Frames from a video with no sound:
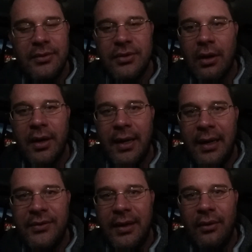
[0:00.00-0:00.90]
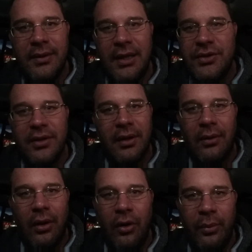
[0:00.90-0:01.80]
sorry guys, they don't teach the
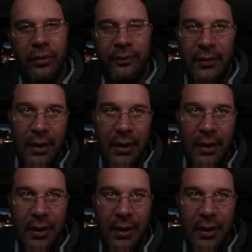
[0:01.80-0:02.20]
globe or